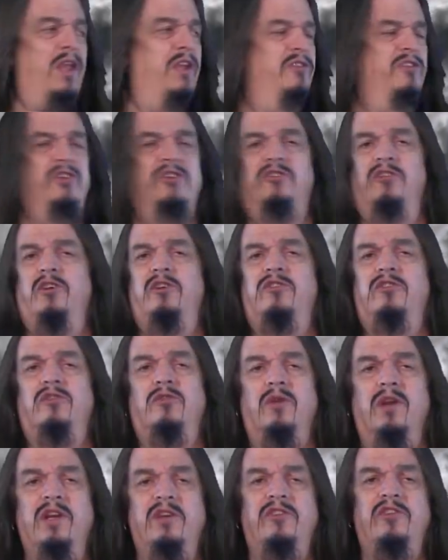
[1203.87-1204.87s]
Is it just
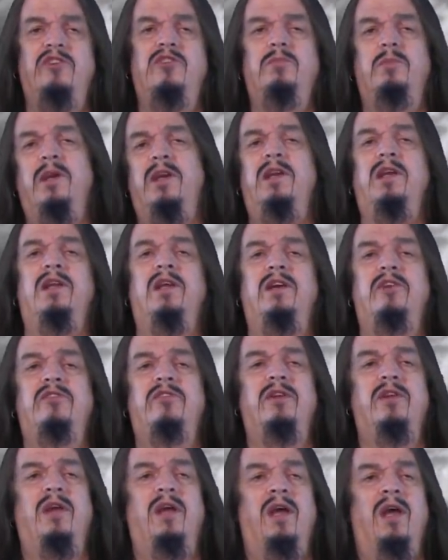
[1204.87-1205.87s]
crazy
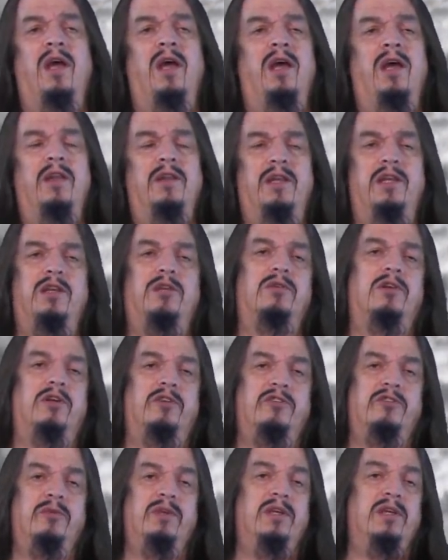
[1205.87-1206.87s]
speculation that you're
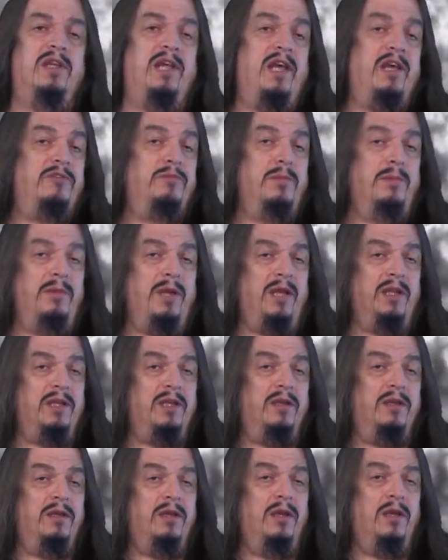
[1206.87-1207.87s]
also in class
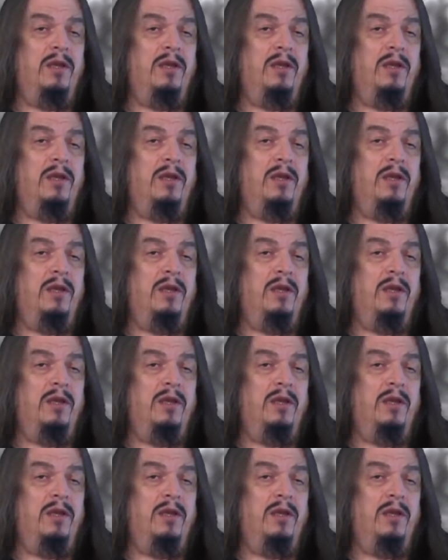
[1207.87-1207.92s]
Mammalia?